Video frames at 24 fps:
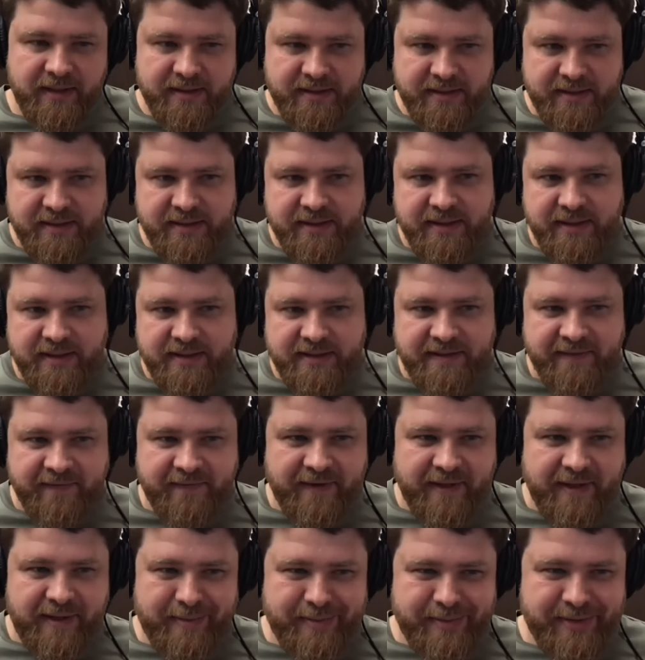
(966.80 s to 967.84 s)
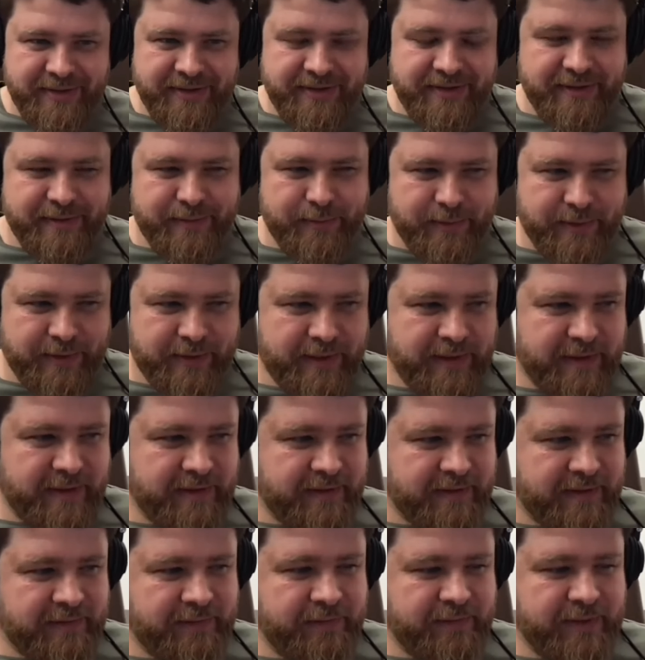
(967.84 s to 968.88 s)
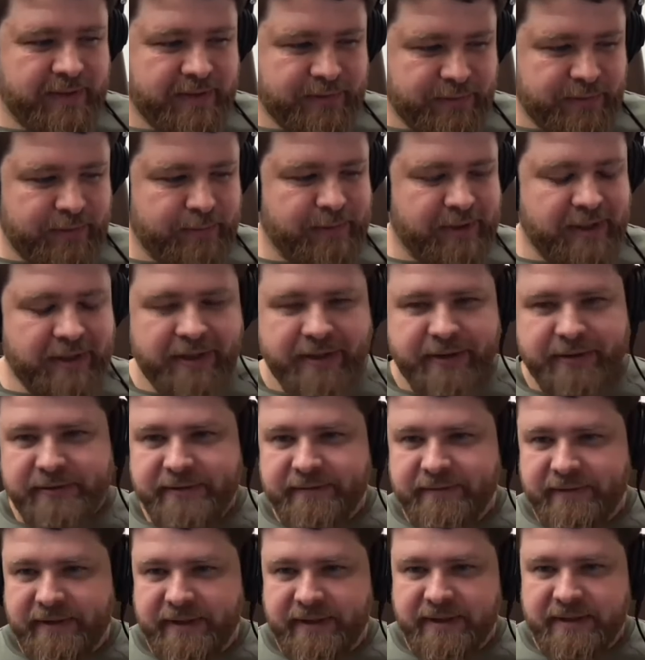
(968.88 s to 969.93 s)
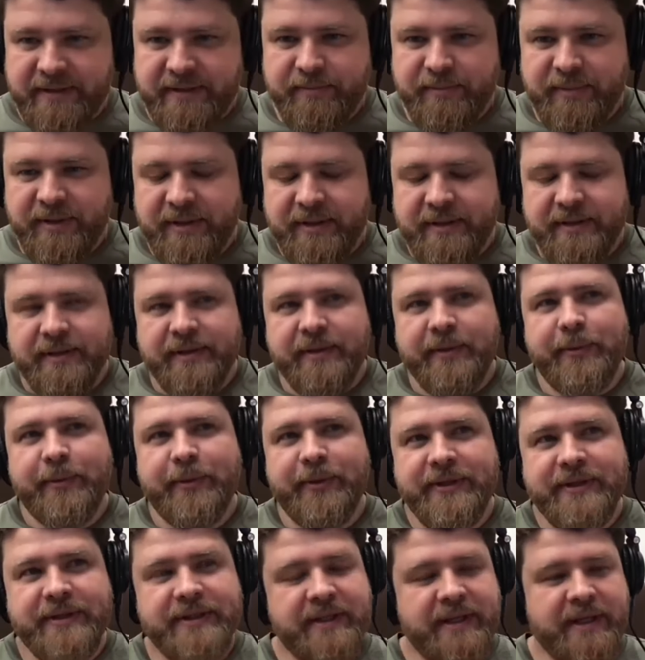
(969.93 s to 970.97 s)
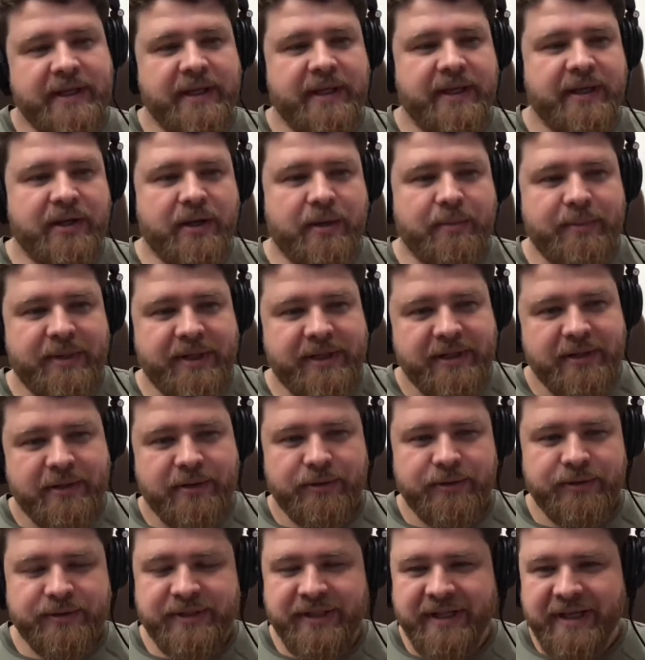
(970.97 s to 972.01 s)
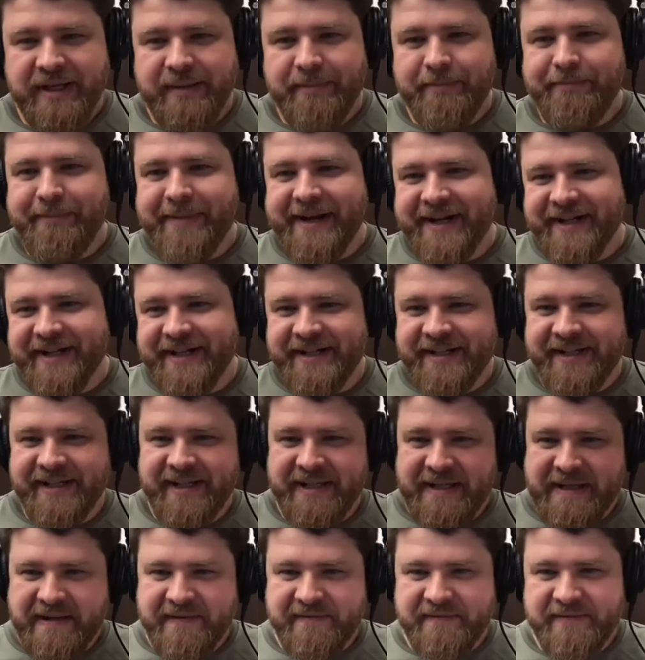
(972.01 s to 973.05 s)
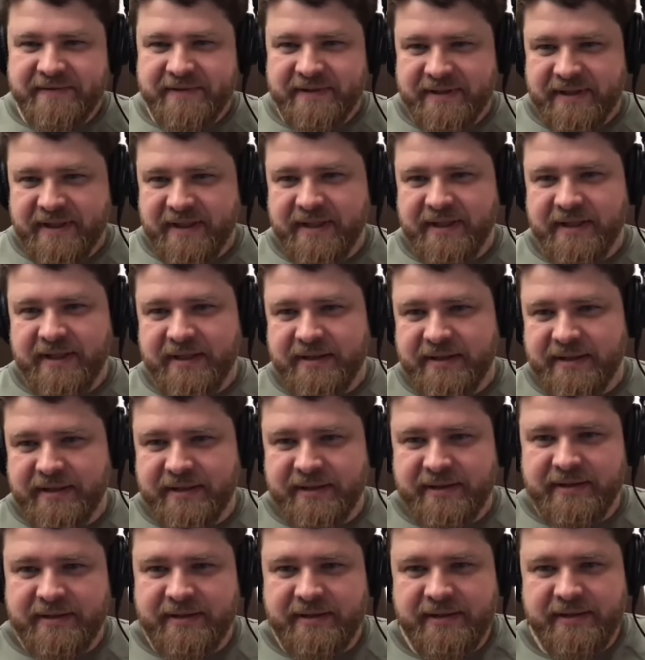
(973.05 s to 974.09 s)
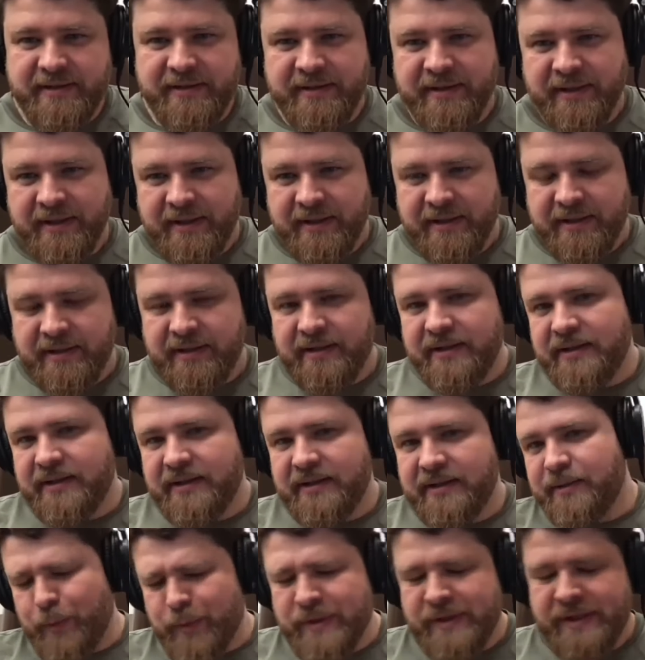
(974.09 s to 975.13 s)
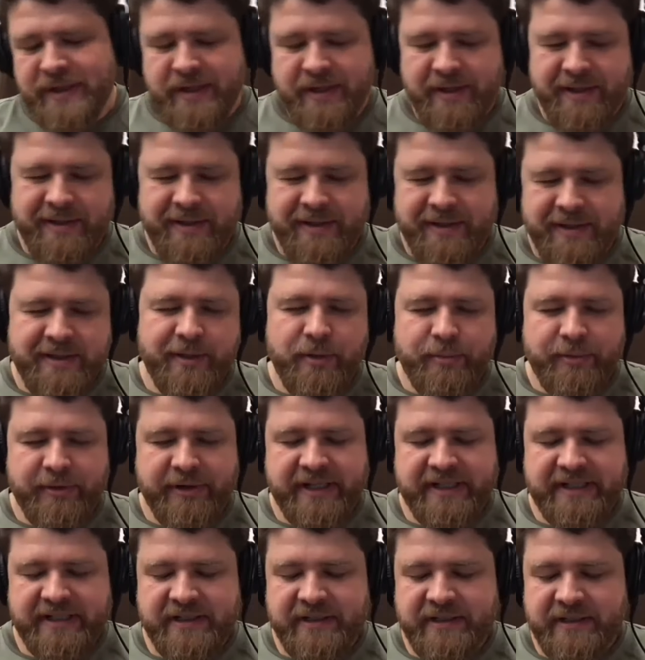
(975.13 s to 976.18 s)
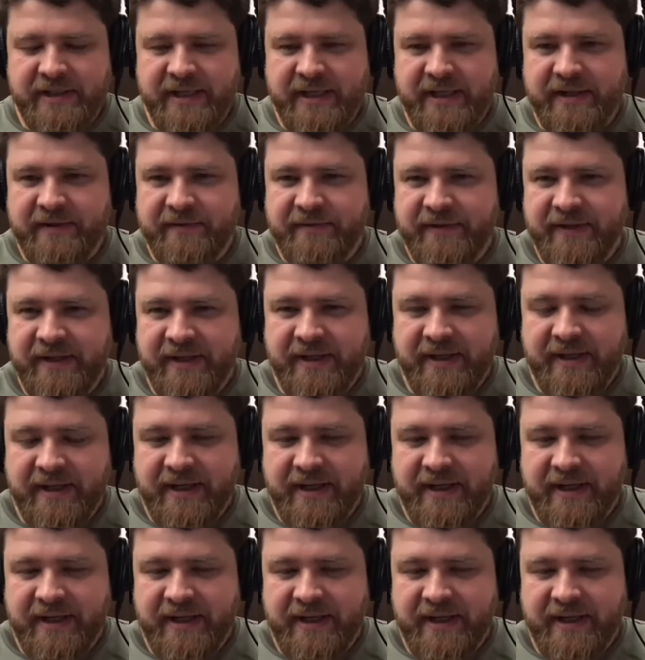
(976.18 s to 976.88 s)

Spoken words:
Yes, developers were extremely hard to find, but there was a company called Mac Kiev that are still operating in Kiev.